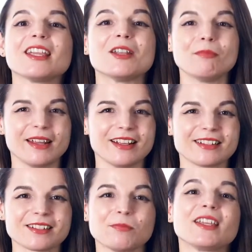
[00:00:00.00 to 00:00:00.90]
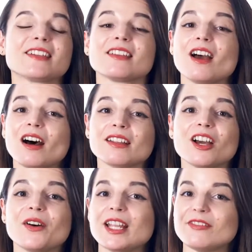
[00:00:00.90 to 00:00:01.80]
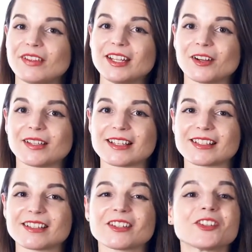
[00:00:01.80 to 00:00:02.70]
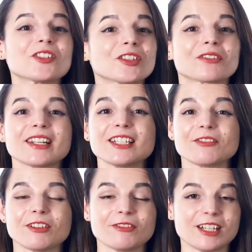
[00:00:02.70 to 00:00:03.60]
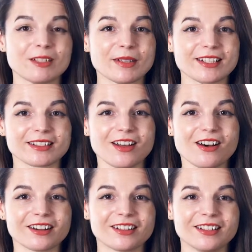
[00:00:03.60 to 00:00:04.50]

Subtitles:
in minutes because the audio and video lessons are just 3 to 15 minutes long.